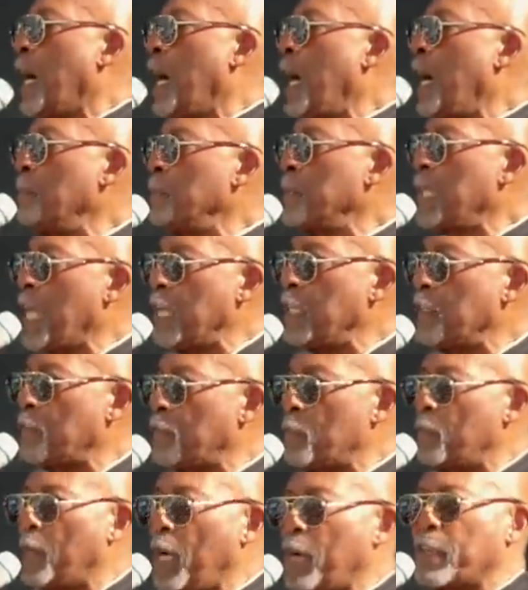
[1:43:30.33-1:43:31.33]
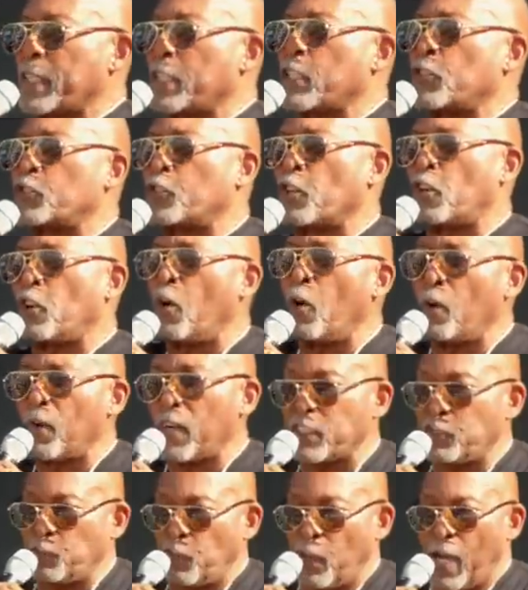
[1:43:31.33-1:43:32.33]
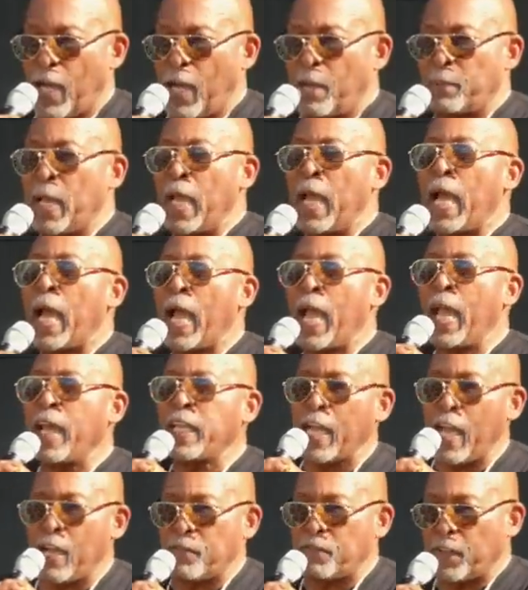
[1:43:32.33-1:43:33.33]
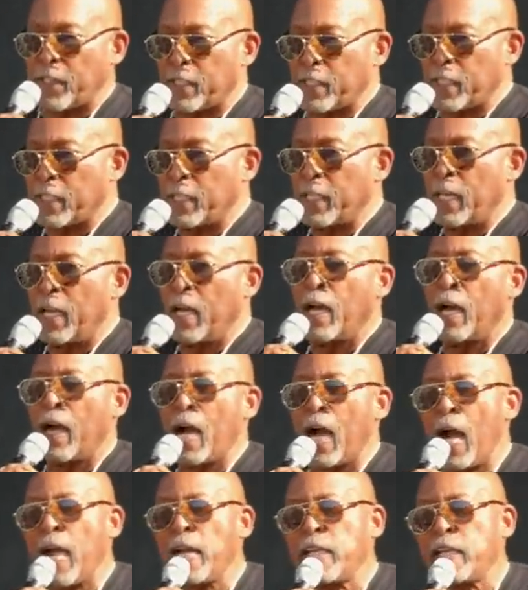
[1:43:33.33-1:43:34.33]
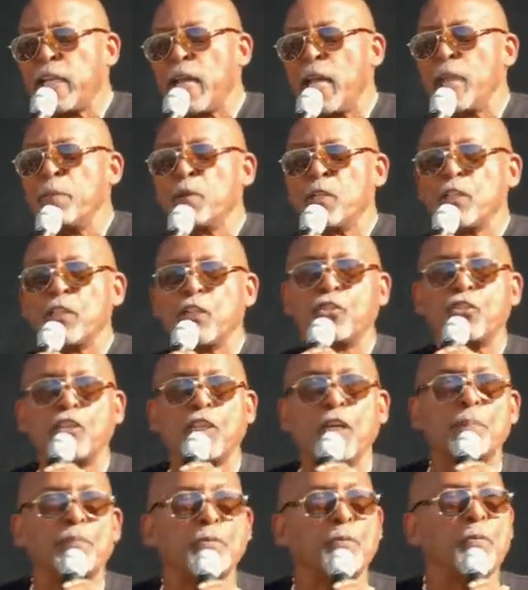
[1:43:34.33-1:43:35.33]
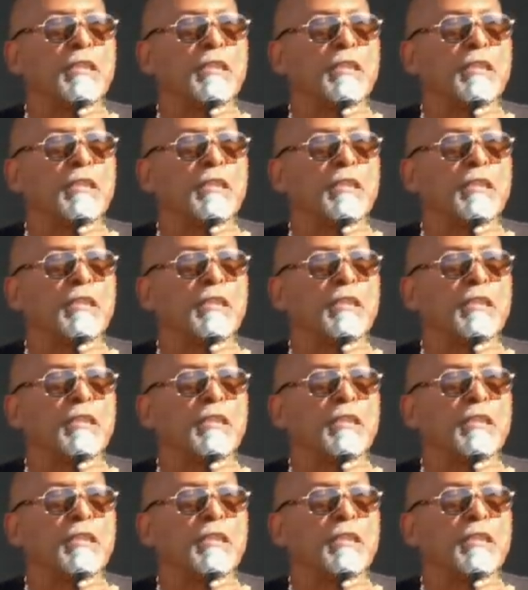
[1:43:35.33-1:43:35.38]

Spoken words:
I'm Native American, Chakora tribe, and African. I came on the ships